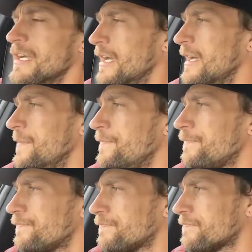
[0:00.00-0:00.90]

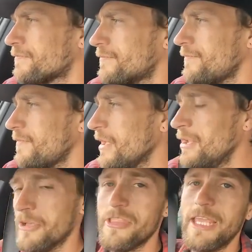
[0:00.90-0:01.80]

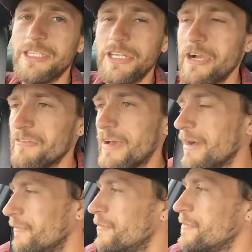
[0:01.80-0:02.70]
Like the EGR
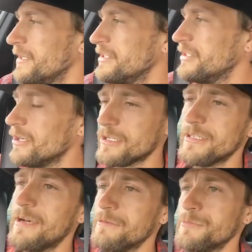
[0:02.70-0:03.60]
valve being stuck,
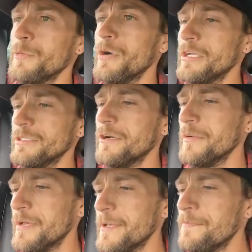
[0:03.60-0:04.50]
that was my worst
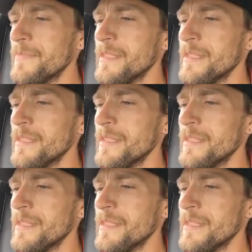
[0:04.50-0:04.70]
nightmare.